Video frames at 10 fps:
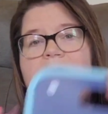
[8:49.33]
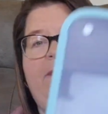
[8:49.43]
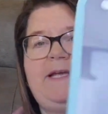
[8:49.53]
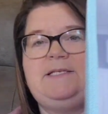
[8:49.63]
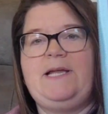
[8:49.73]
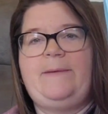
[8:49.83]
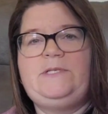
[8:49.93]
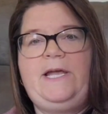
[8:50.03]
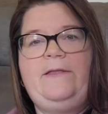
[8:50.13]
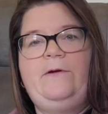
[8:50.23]
And they snap
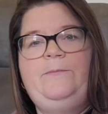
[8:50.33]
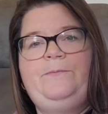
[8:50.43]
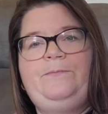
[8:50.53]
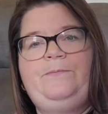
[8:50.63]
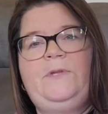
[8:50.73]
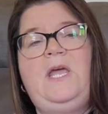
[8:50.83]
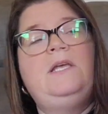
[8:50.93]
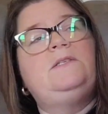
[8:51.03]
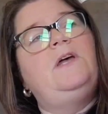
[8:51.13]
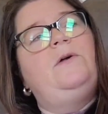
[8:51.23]
together.
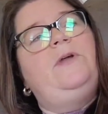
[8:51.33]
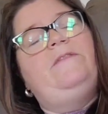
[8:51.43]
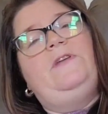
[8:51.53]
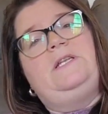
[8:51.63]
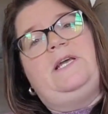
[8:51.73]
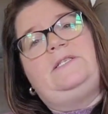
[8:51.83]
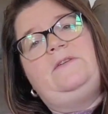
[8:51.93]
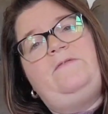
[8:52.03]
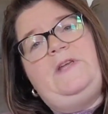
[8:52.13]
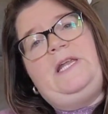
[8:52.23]
So if it
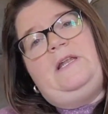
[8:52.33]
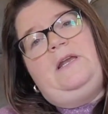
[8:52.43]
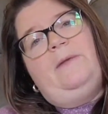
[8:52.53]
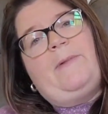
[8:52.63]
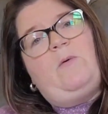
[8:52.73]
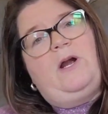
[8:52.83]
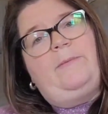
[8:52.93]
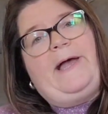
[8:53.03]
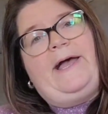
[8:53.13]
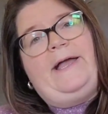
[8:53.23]
doesn't fit in my
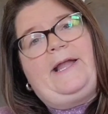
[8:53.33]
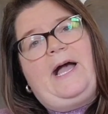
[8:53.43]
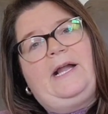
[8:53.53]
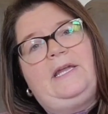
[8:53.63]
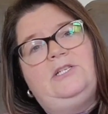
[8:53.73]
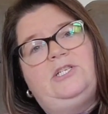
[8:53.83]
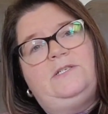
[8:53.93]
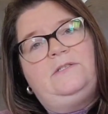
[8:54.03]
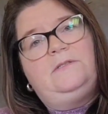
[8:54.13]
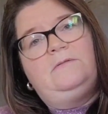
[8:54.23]
work bag, I can
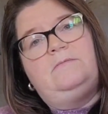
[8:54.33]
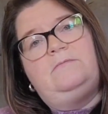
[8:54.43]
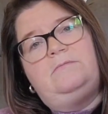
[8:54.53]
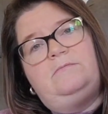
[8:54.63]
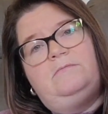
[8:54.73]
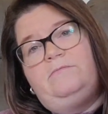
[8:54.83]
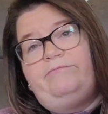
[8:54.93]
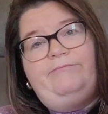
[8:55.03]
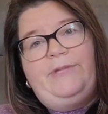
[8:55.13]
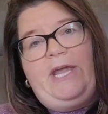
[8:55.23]
just
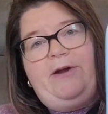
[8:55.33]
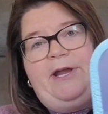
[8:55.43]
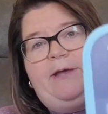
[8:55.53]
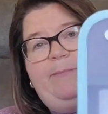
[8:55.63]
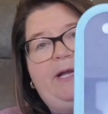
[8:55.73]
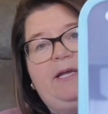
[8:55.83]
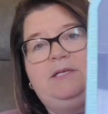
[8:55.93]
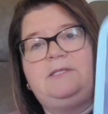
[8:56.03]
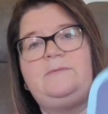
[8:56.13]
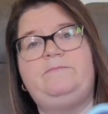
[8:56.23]
carry it
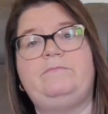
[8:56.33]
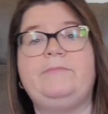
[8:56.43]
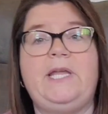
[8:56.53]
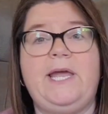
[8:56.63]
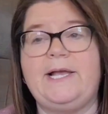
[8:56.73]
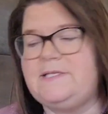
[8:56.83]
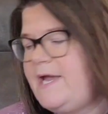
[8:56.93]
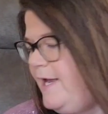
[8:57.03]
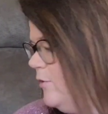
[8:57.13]
because it has a